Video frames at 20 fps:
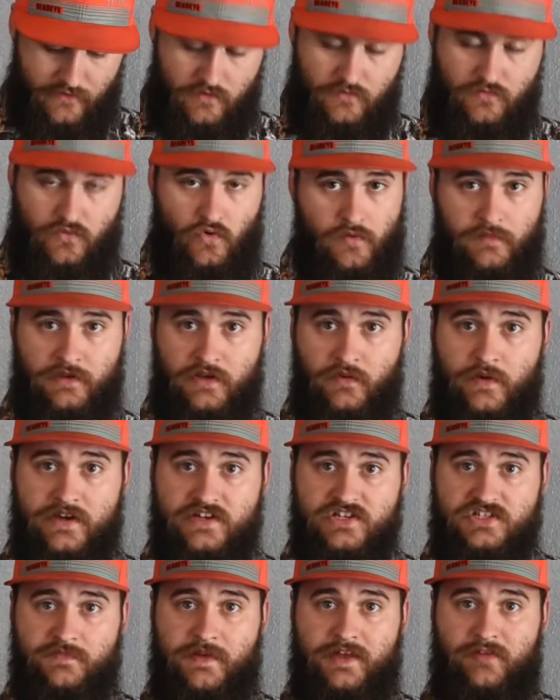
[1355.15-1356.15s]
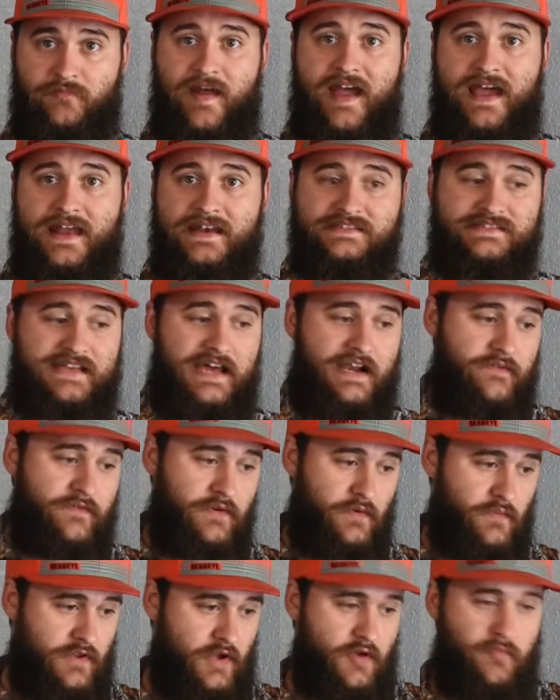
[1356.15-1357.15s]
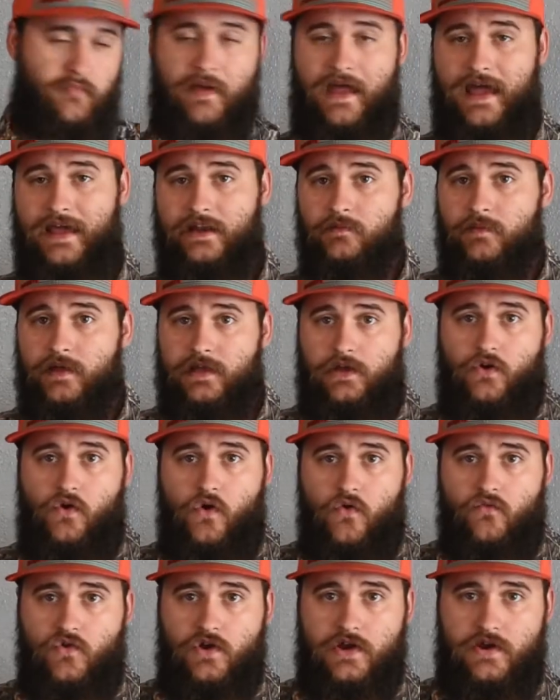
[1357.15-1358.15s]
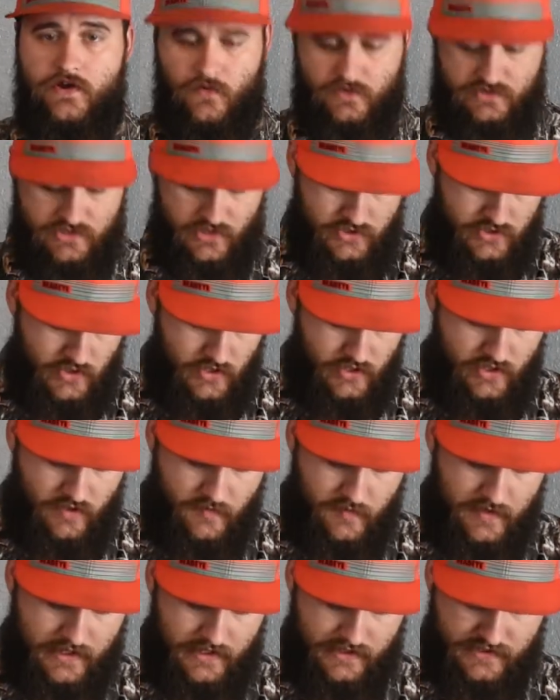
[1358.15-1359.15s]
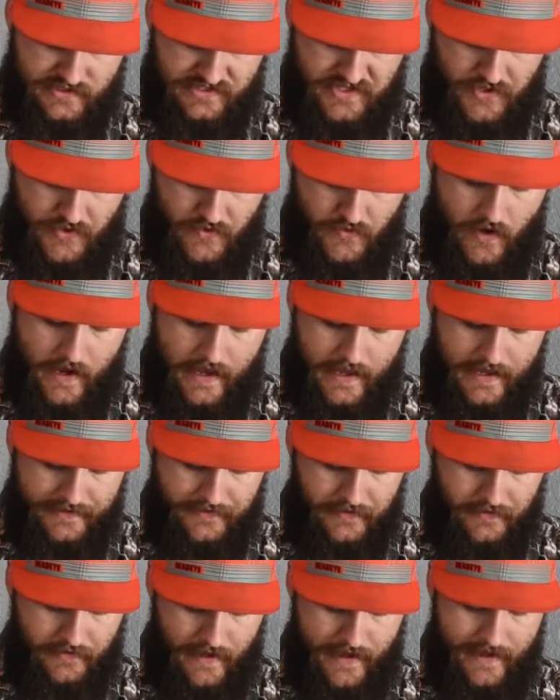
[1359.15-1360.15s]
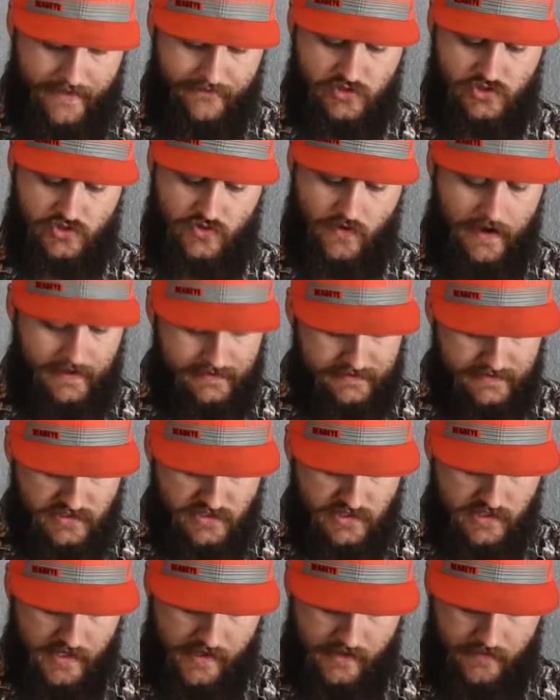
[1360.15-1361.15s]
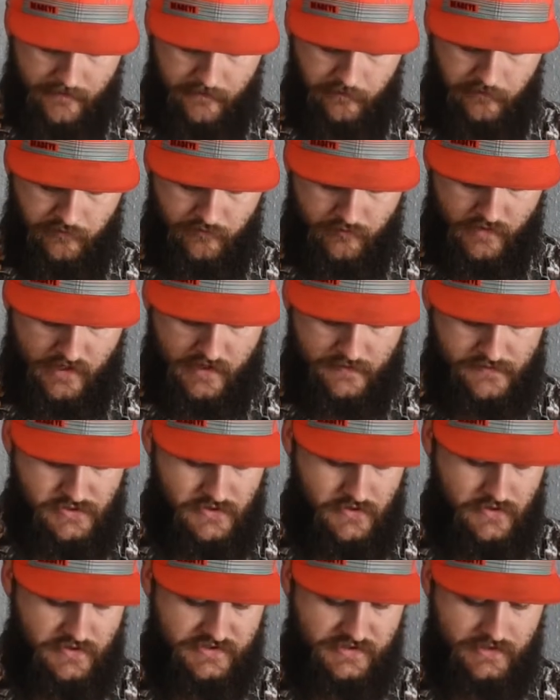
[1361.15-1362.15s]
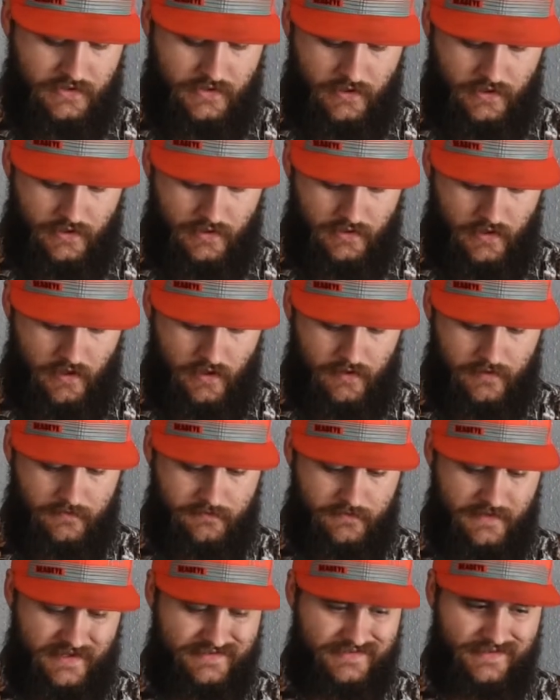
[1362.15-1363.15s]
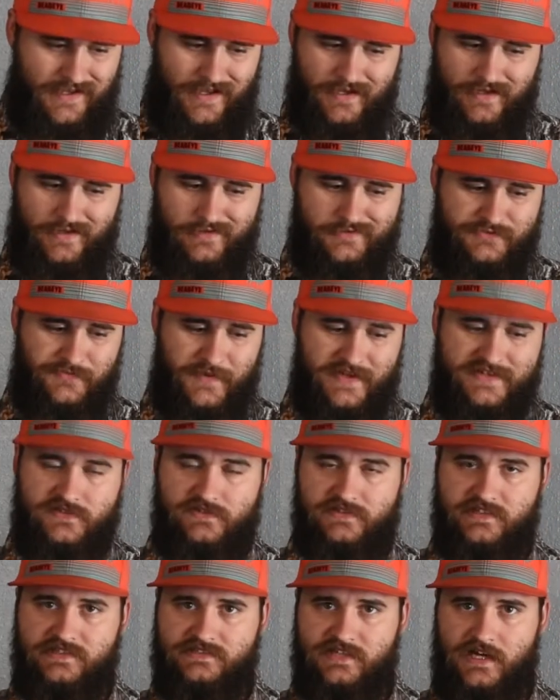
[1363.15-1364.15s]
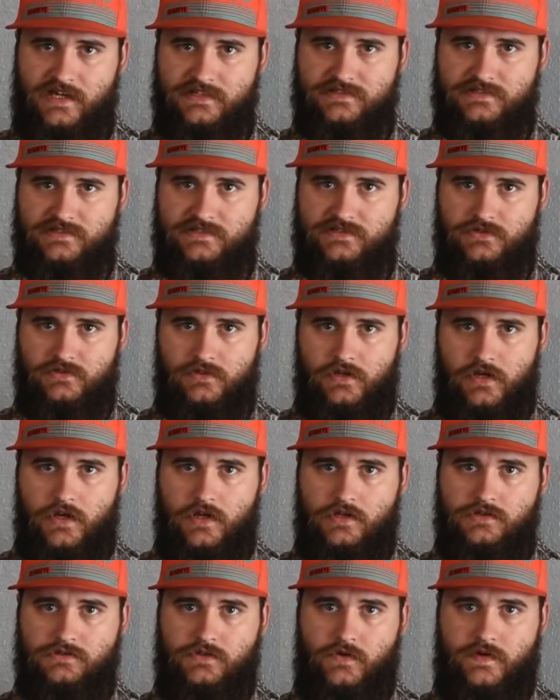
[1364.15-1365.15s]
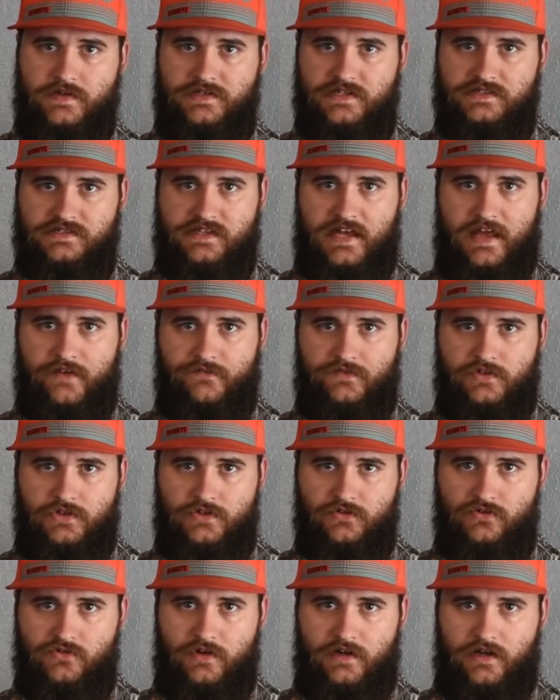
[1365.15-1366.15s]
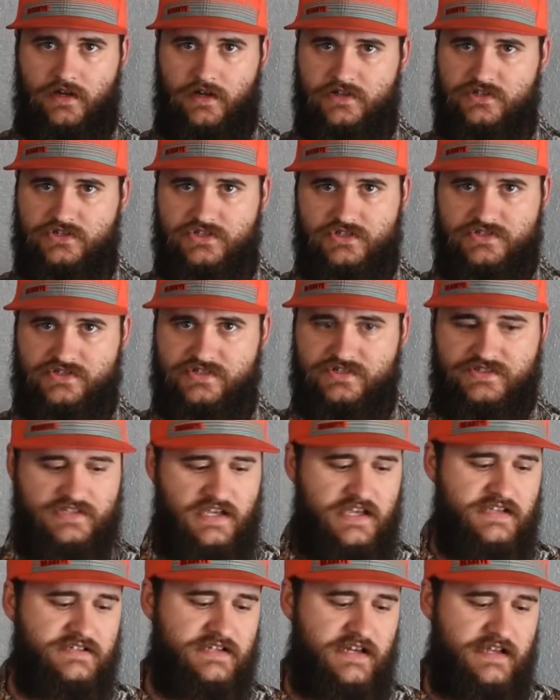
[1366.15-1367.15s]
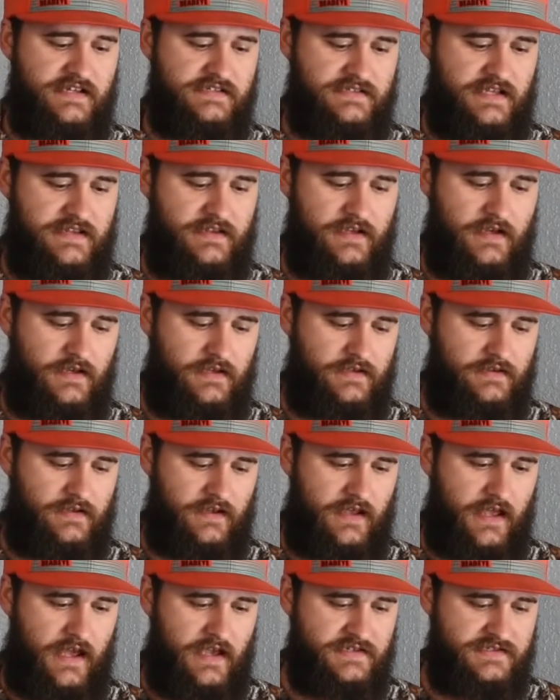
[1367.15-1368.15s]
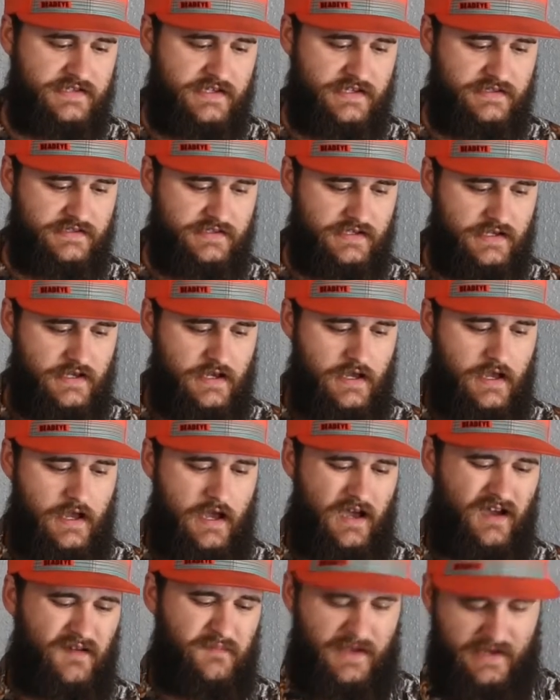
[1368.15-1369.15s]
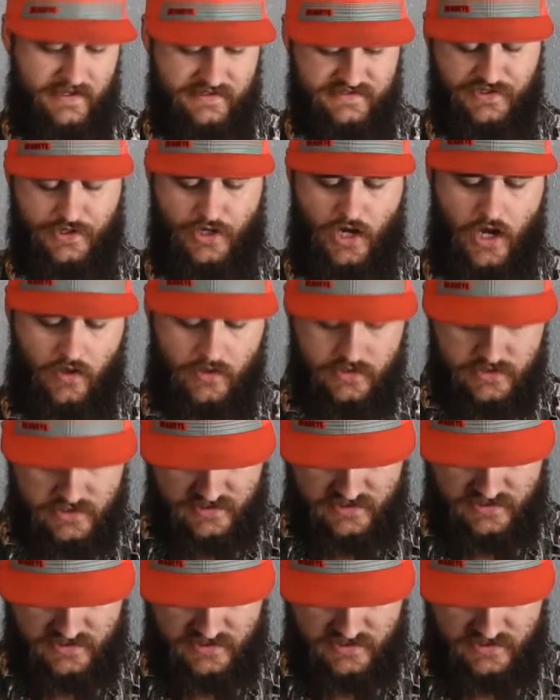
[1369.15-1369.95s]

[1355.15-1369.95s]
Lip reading: Normally we just make patties out of it with our patty maker over here, which I'll show you in a minute. So I haven't tried this yet, but I'm sure it's good. It's not a specialty sausage, so it doesn't have cure in it. It's just the seasonings and the casings. It is a collagen